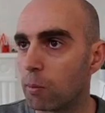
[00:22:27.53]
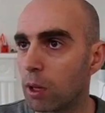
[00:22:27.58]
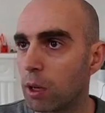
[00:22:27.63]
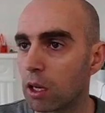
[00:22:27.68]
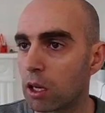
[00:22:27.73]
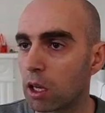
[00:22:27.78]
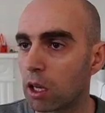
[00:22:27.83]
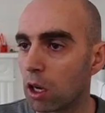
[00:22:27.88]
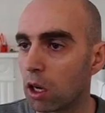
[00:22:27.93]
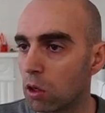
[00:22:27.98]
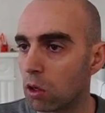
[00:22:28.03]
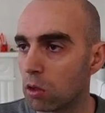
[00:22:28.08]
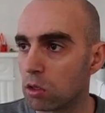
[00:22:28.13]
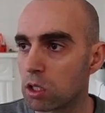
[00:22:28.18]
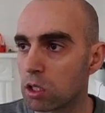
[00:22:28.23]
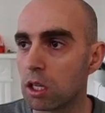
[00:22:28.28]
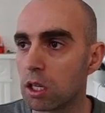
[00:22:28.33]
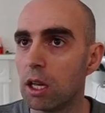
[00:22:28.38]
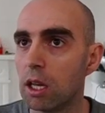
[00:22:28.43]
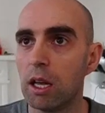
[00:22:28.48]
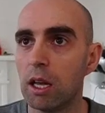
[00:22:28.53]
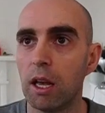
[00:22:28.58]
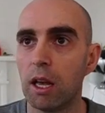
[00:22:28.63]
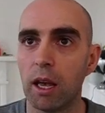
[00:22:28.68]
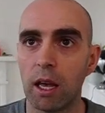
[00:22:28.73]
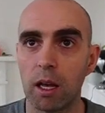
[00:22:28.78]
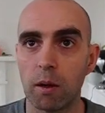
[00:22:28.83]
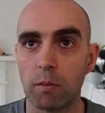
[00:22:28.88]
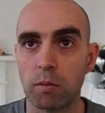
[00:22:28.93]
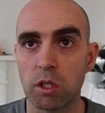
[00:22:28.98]
and code
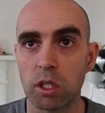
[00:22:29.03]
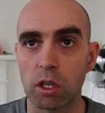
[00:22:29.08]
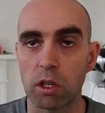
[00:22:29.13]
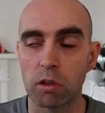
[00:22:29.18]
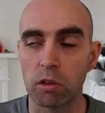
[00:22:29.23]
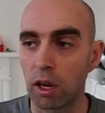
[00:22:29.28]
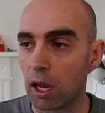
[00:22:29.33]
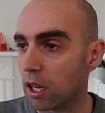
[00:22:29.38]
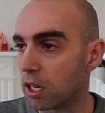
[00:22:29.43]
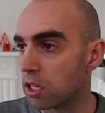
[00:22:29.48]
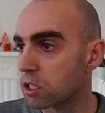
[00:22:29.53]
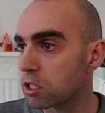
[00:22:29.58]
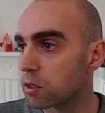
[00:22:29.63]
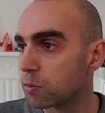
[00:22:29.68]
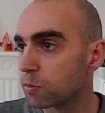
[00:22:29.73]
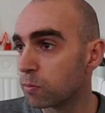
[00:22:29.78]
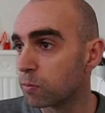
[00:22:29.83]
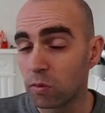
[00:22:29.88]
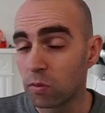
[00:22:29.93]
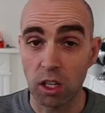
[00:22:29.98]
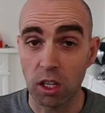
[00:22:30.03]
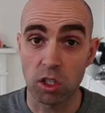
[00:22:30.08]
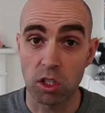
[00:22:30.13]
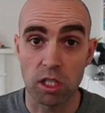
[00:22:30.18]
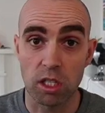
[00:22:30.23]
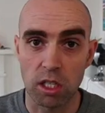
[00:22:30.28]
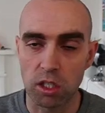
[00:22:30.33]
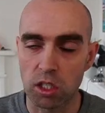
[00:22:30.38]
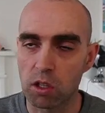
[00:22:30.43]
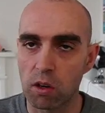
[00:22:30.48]
to create, not just
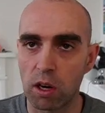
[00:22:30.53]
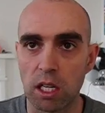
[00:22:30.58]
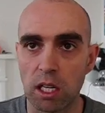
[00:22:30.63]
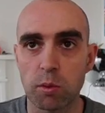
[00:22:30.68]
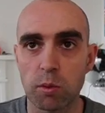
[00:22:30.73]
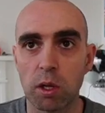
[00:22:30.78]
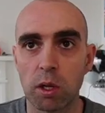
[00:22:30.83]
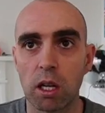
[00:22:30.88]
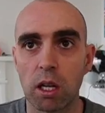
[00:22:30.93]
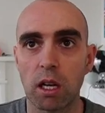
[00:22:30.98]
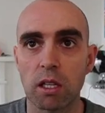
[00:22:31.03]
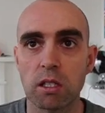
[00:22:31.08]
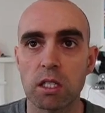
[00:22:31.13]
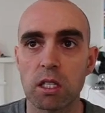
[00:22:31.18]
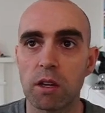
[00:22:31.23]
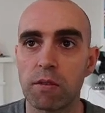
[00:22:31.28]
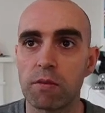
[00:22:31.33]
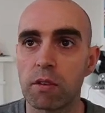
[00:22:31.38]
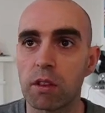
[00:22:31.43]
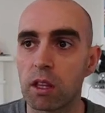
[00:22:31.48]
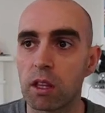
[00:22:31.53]
in Scratch, but in lots of different